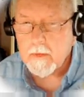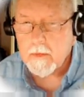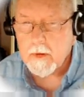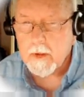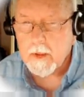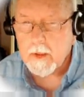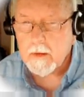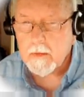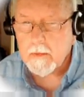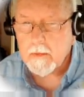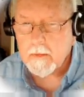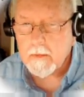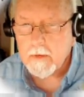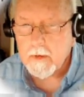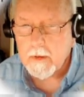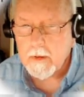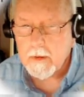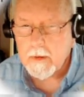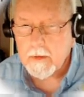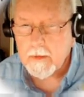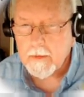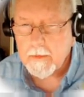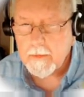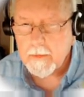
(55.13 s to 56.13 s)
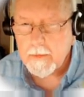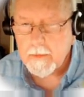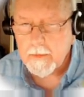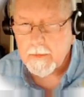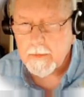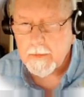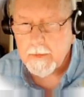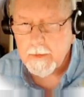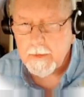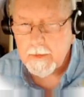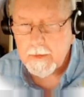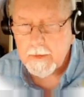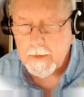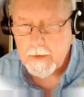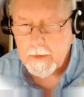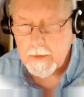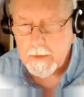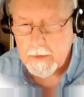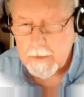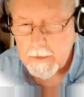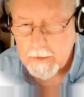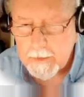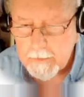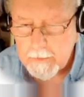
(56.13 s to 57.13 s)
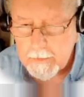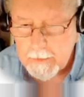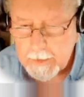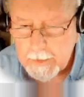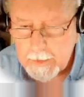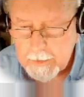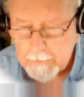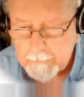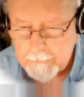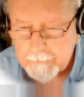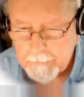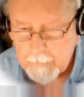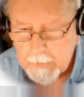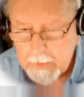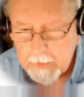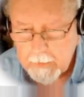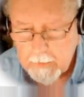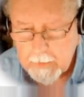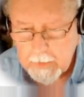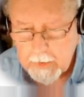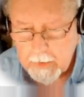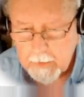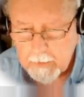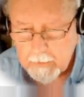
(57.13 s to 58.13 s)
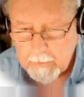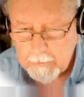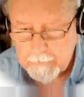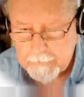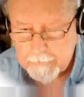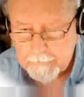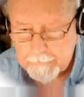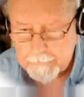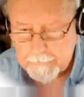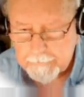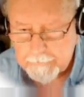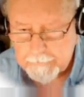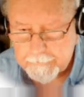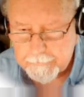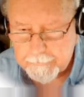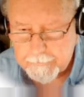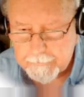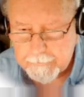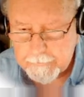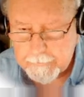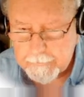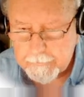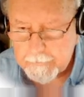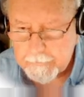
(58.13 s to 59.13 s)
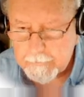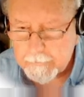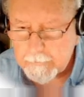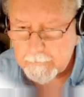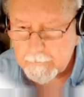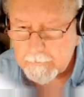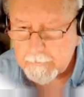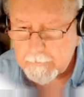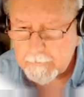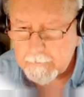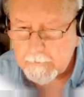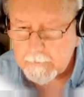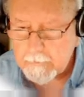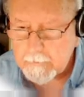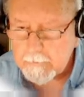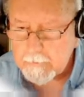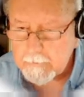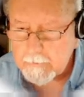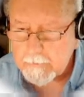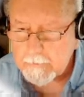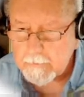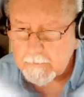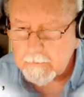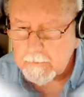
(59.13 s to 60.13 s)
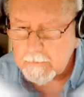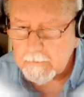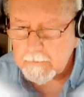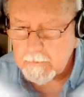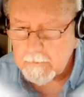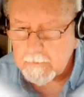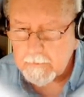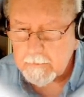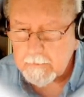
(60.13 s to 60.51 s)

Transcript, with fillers: audio. All right, here we go. Chapter nine.